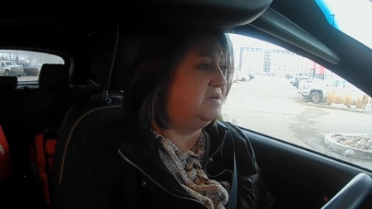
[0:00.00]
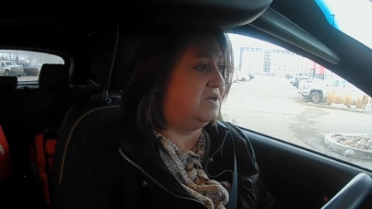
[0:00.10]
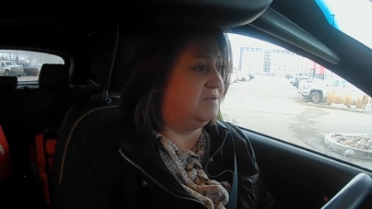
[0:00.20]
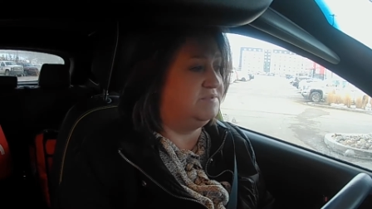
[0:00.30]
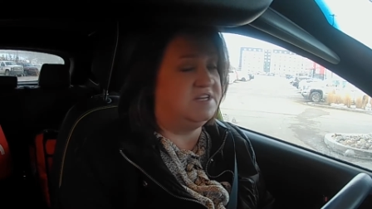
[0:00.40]

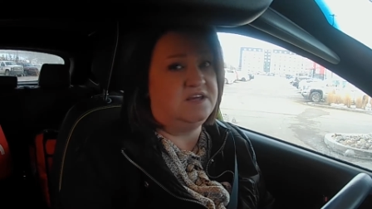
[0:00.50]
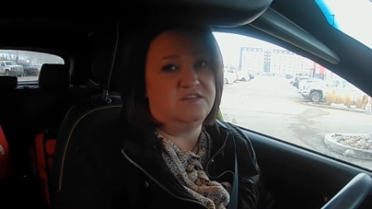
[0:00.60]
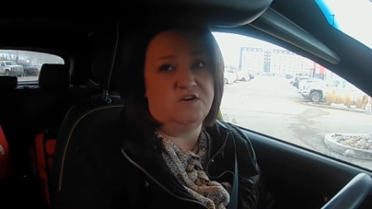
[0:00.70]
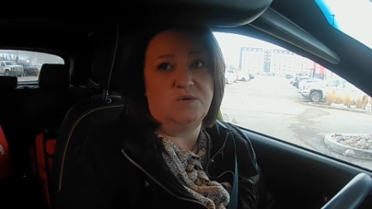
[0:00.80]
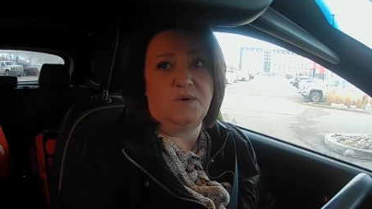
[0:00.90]
And I'm sitting at
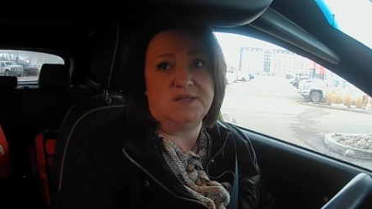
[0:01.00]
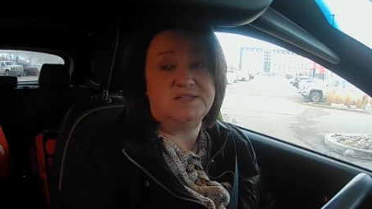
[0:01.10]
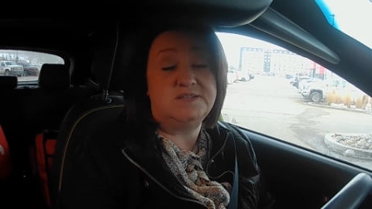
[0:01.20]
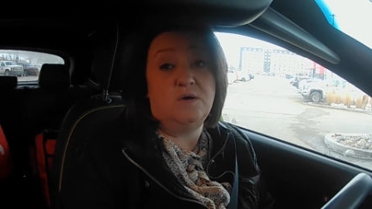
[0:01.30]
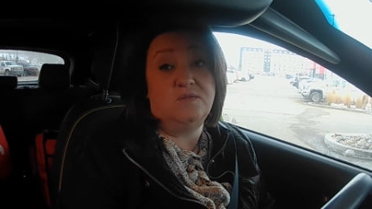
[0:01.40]
31,
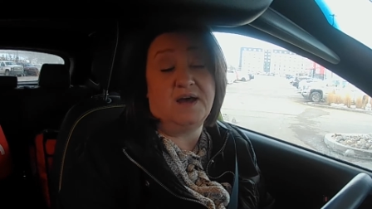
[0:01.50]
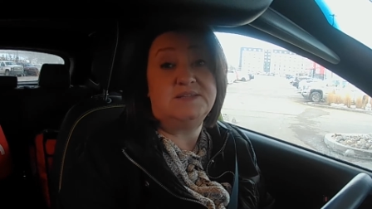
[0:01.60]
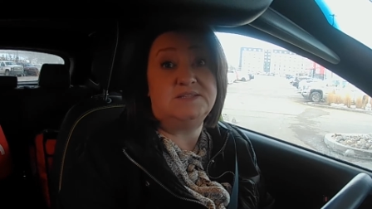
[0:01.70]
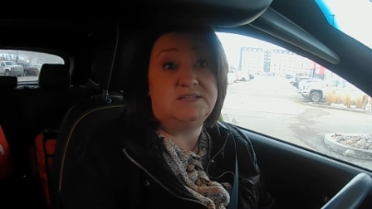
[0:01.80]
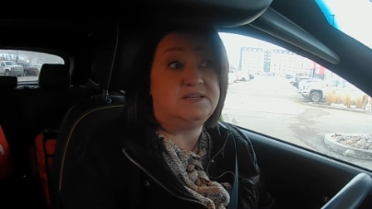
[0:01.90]
so
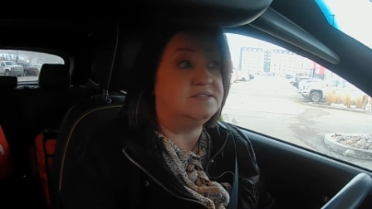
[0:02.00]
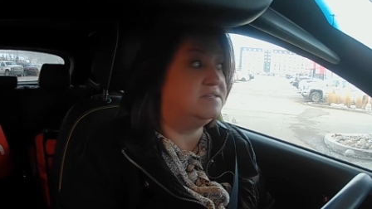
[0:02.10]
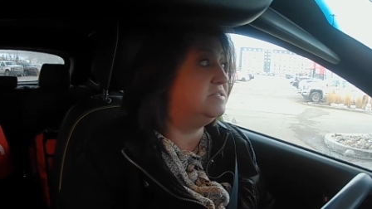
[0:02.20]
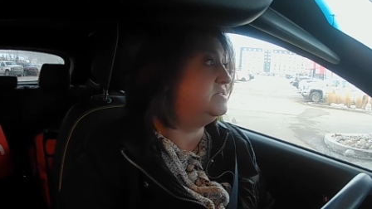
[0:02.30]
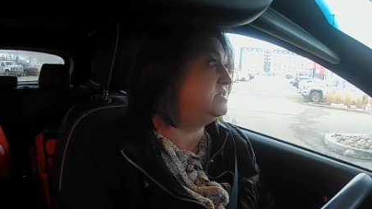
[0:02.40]
that's decent.